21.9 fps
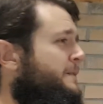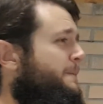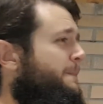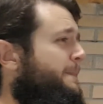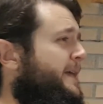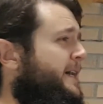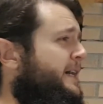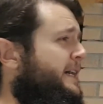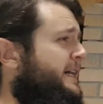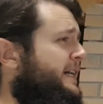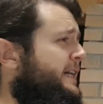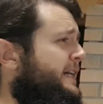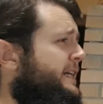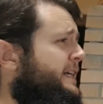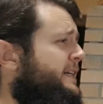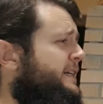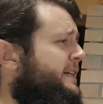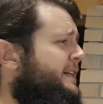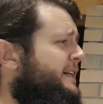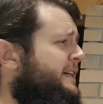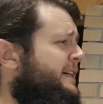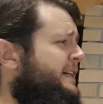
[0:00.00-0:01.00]

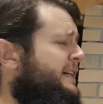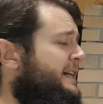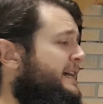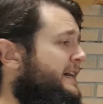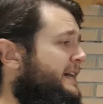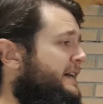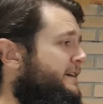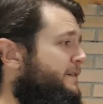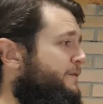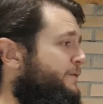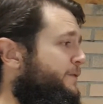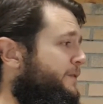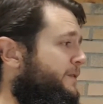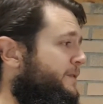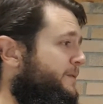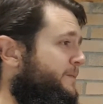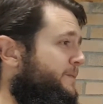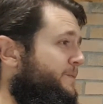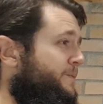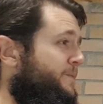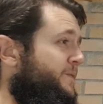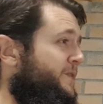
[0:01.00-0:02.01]
They have
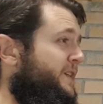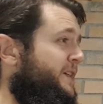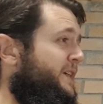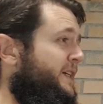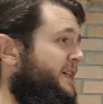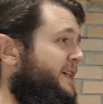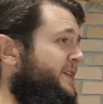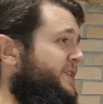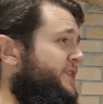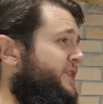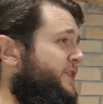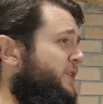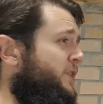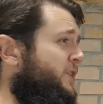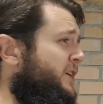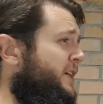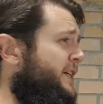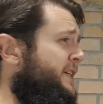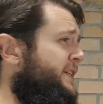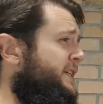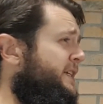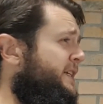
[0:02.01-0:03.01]
a
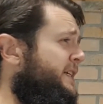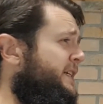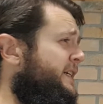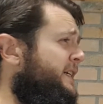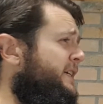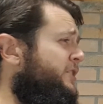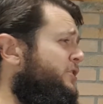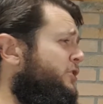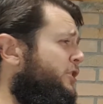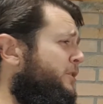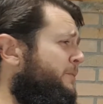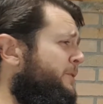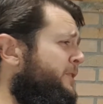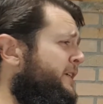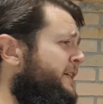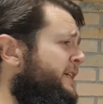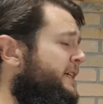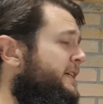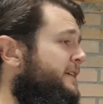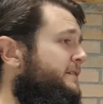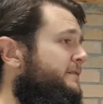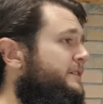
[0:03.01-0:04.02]
side in common
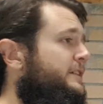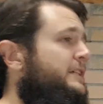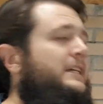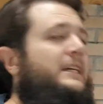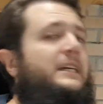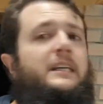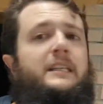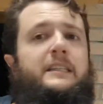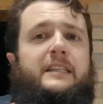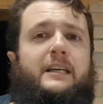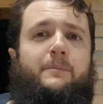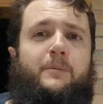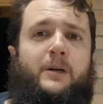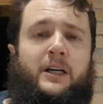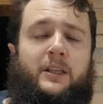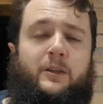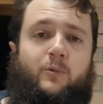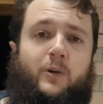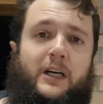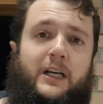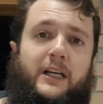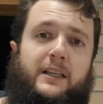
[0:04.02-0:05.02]
here. Now, by
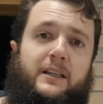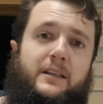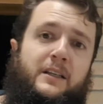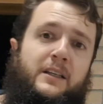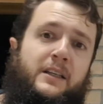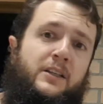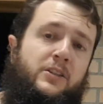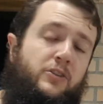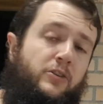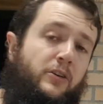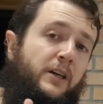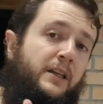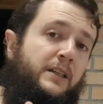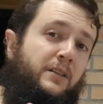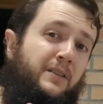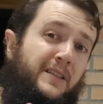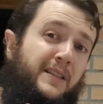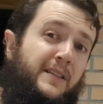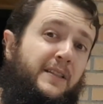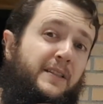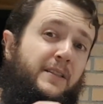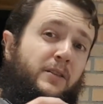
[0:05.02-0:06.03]
the way,
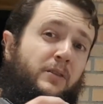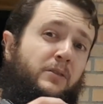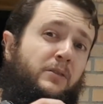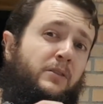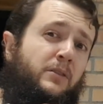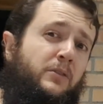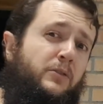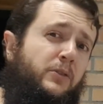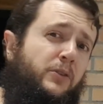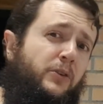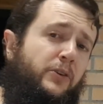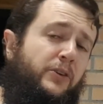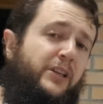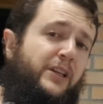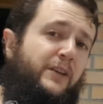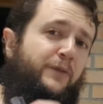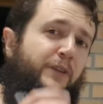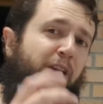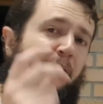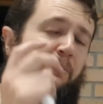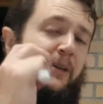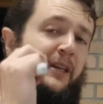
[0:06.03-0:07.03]
triangles are still congruent if
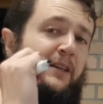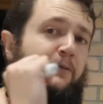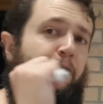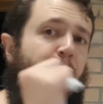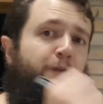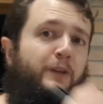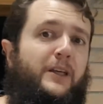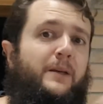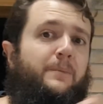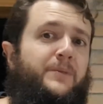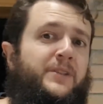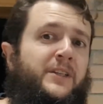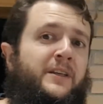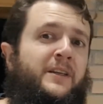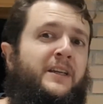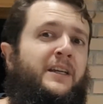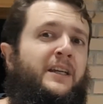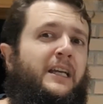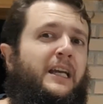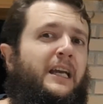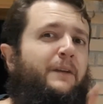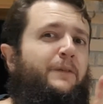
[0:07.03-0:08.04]
they've been flipped.
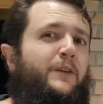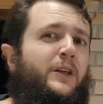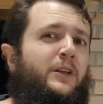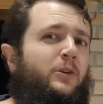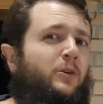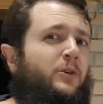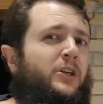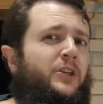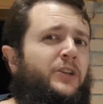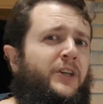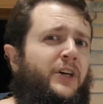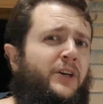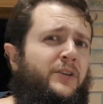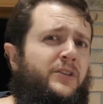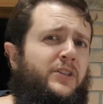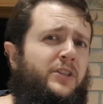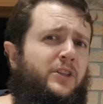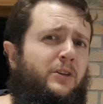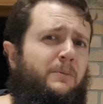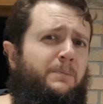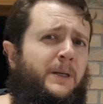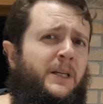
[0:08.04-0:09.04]
If you look at those
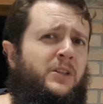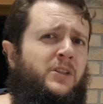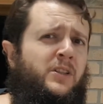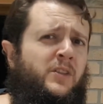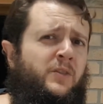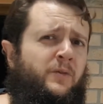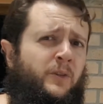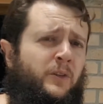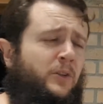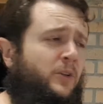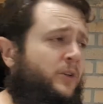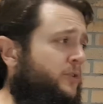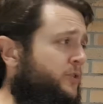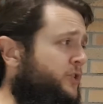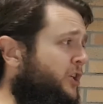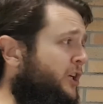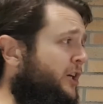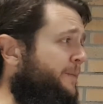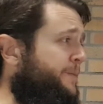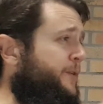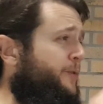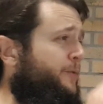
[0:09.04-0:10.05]
two pictures for a long
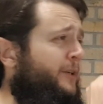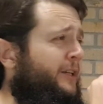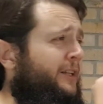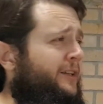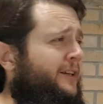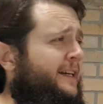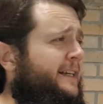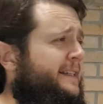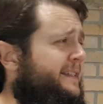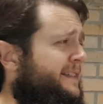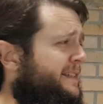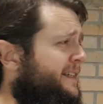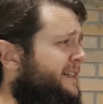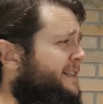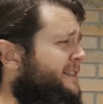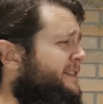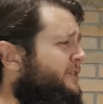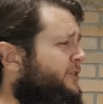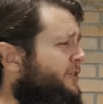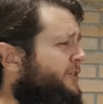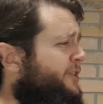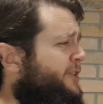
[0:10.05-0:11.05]
time, you realise
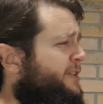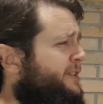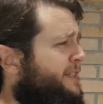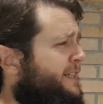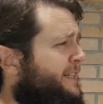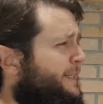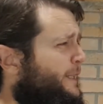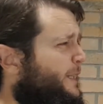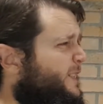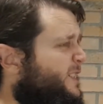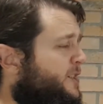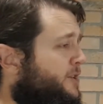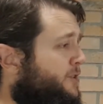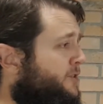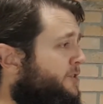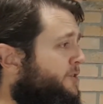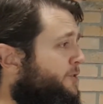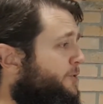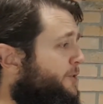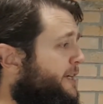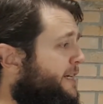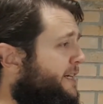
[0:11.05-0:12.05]
that not only are they
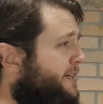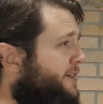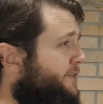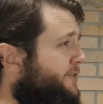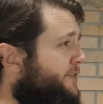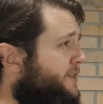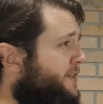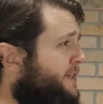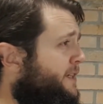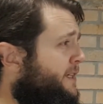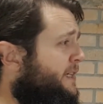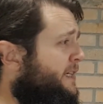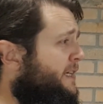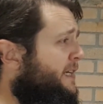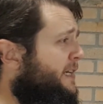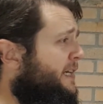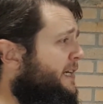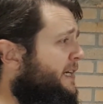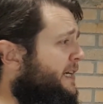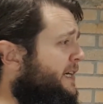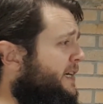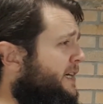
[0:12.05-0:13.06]
turned around,
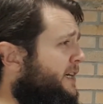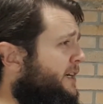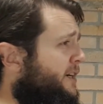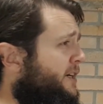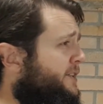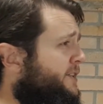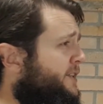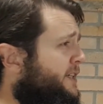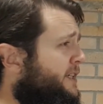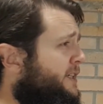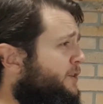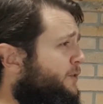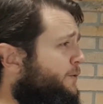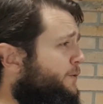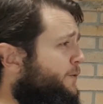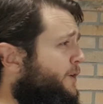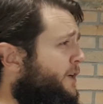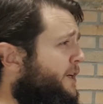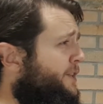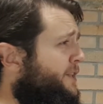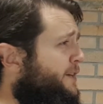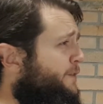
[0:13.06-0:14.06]
I think you'll
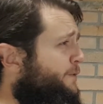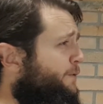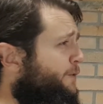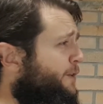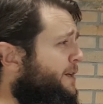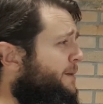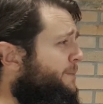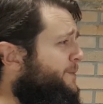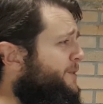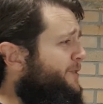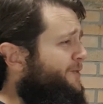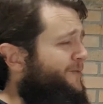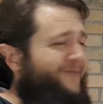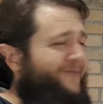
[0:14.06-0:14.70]
find they're flipped.